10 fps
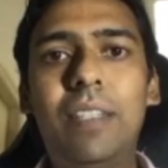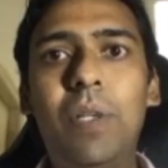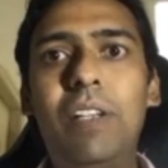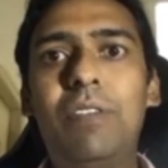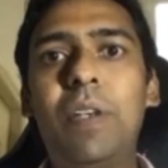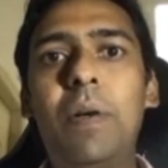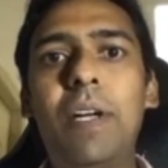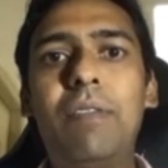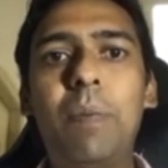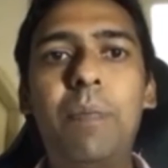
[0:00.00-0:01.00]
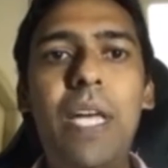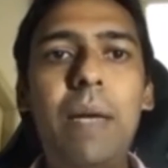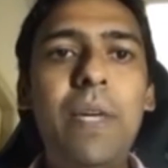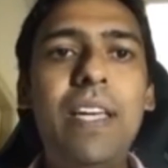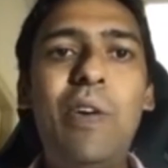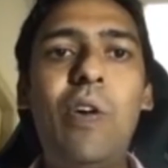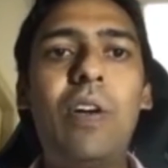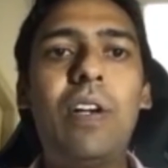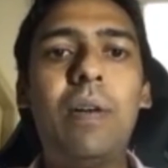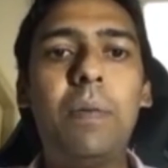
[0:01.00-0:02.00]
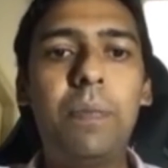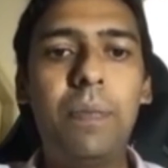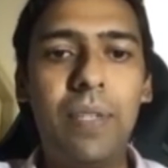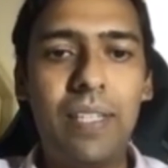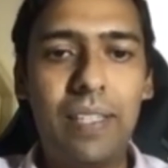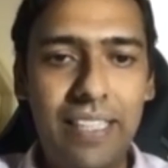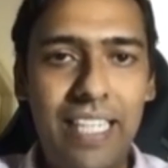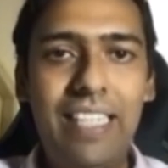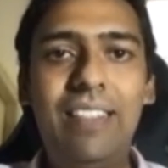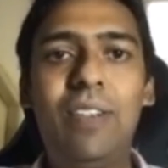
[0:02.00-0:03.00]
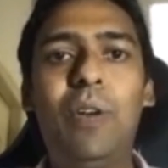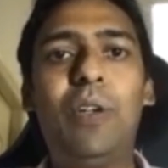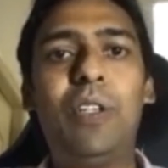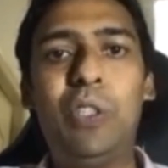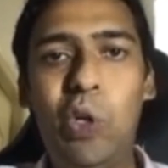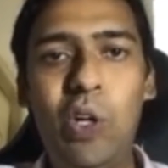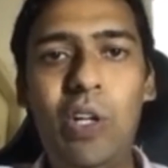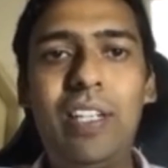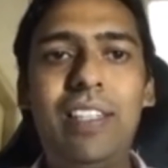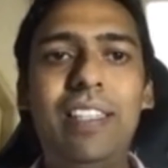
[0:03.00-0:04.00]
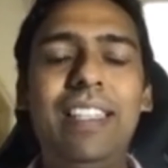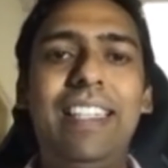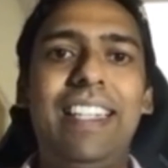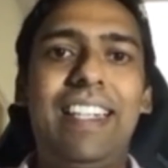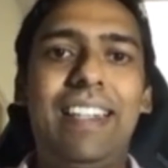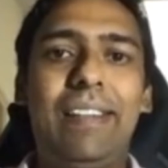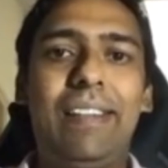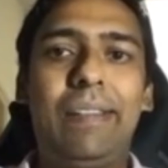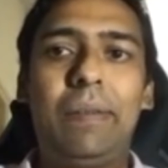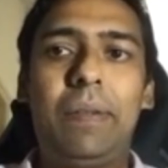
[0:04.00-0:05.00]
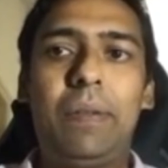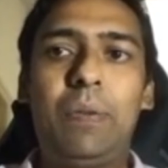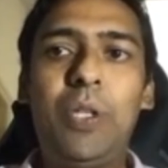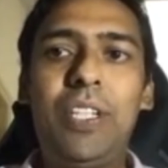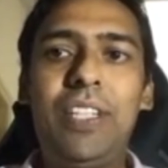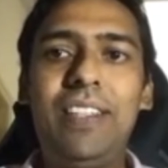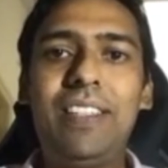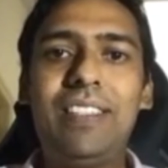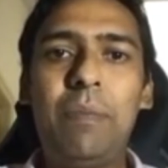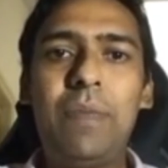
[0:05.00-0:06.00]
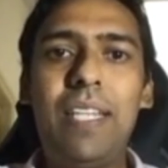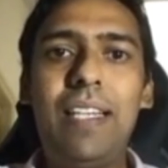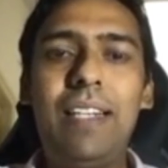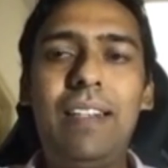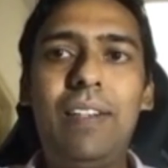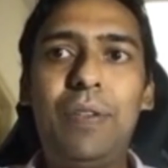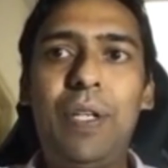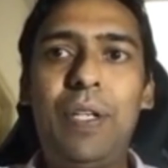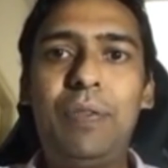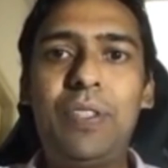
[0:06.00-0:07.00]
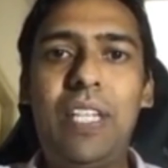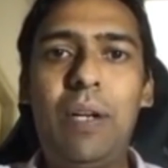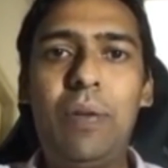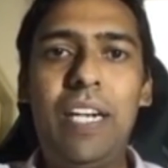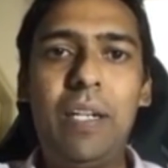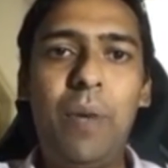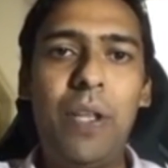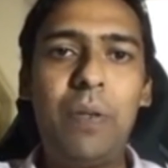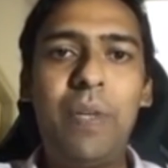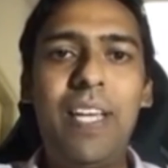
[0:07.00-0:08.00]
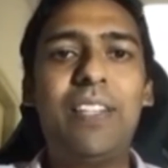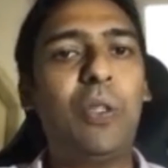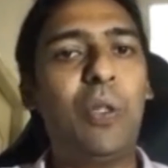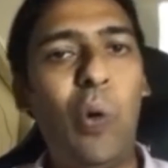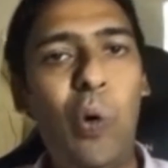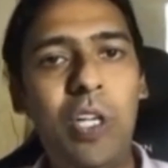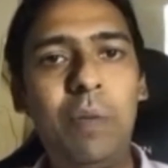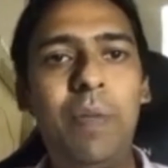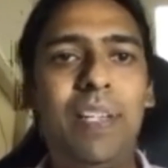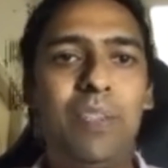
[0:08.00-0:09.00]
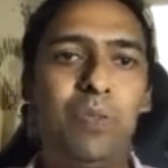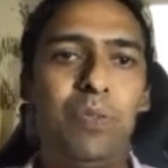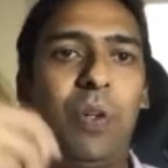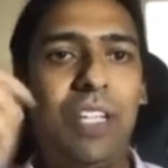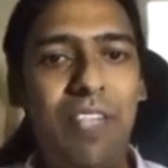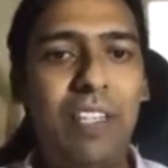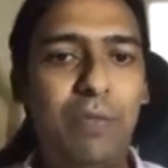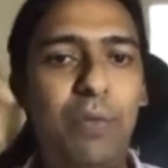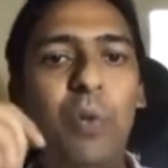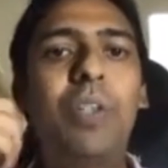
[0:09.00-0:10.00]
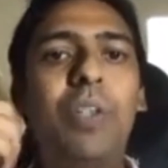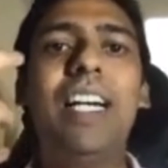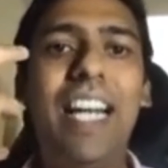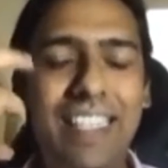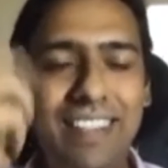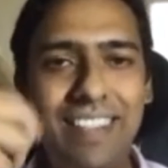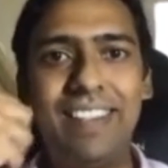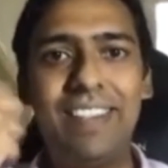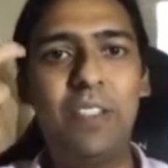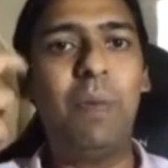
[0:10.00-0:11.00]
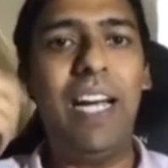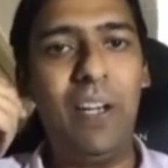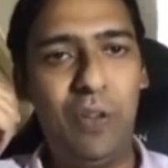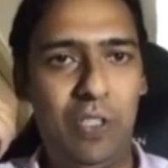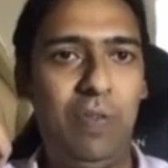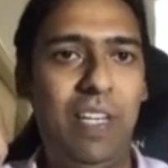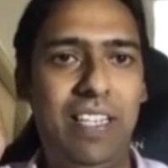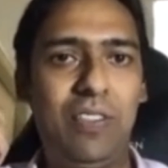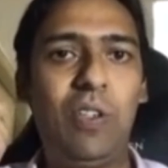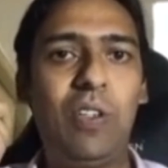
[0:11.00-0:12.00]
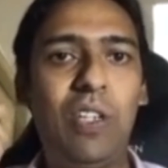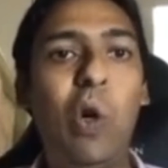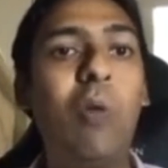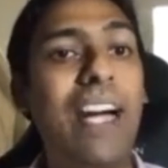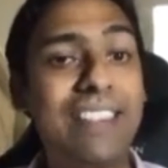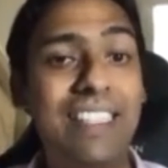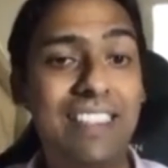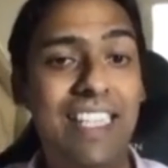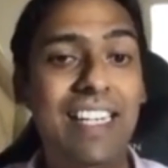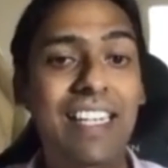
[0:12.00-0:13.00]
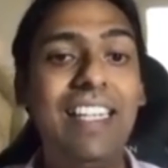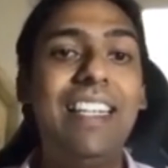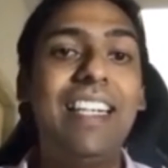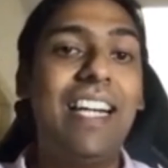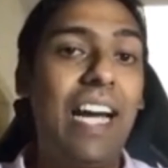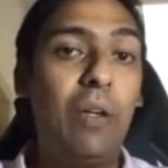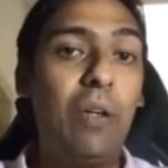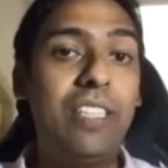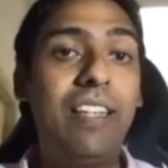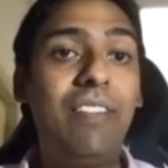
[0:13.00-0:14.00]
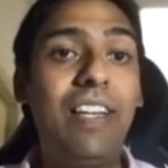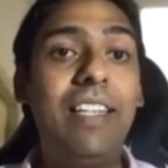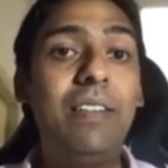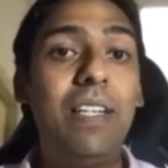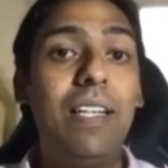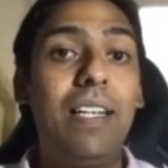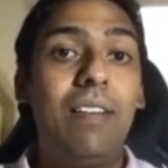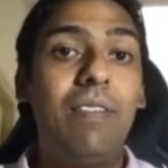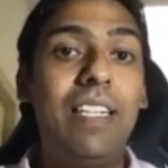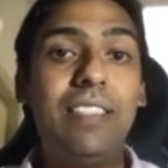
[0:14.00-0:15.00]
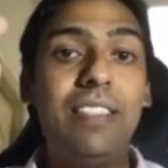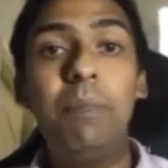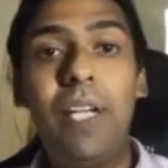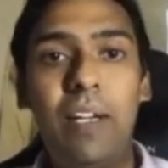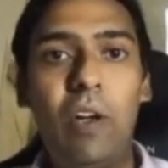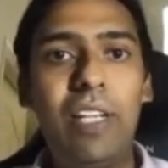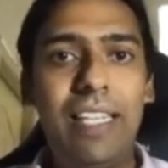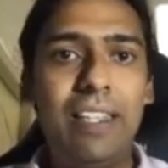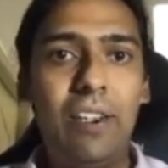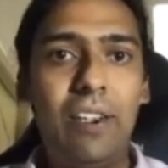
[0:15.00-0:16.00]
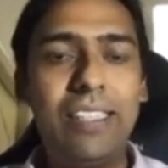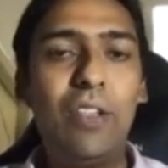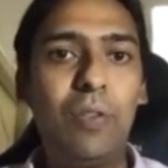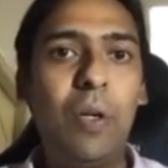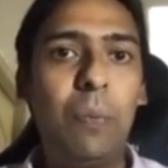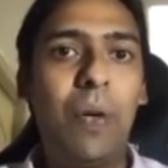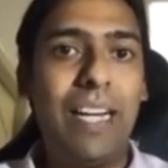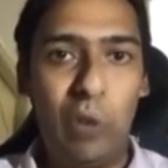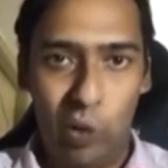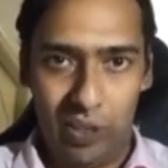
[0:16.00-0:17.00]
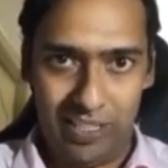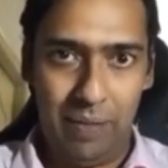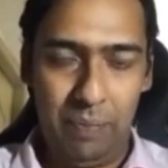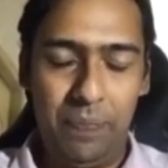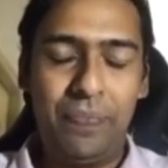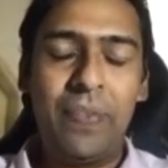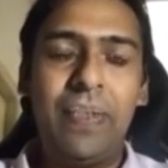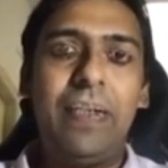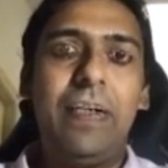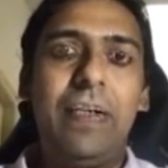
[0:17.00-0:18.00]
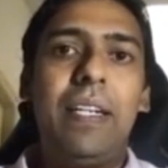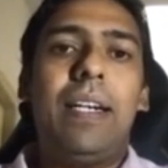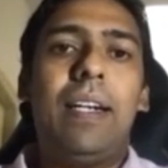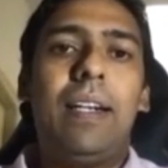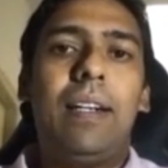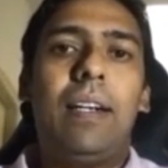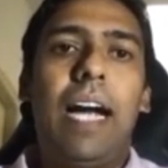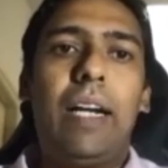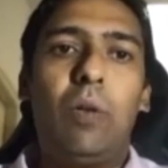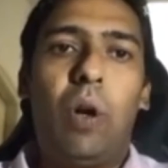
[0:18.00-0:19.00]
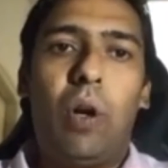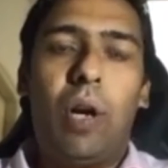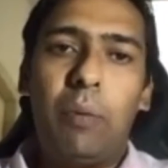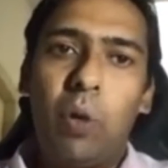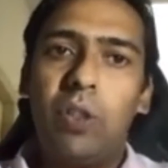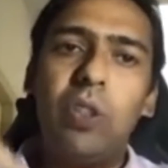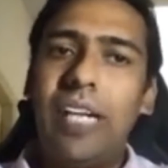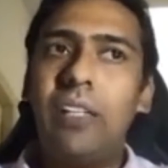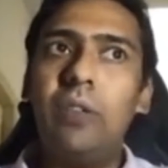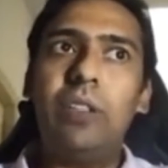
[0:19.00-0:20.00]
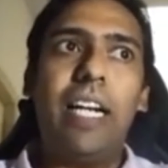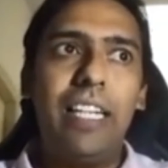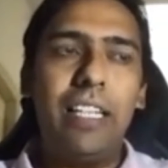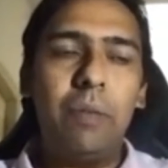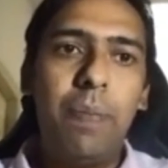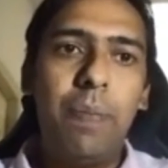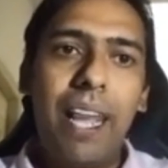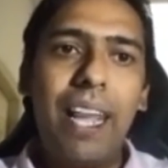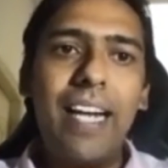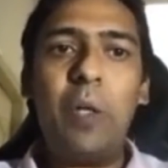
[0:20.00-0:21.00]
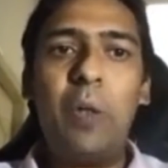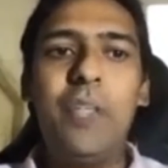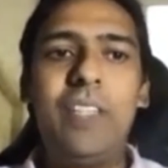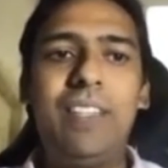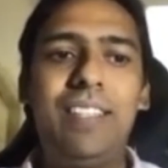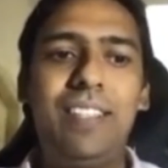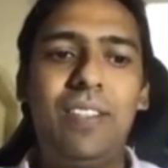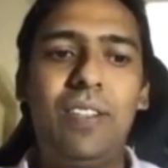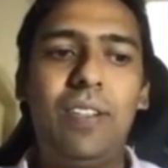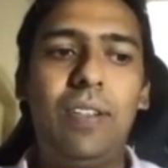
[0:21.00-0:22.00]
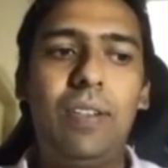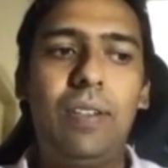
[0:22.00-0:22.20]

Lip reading: simple, if a baby or a kid or a dog would hear something of a sound that a mother makes or the owner makes for giving it food, it has a smile on its face, or the dog wags its tail, I could say a very, very simple analogy of a brand concept. I would also like to tie it back with,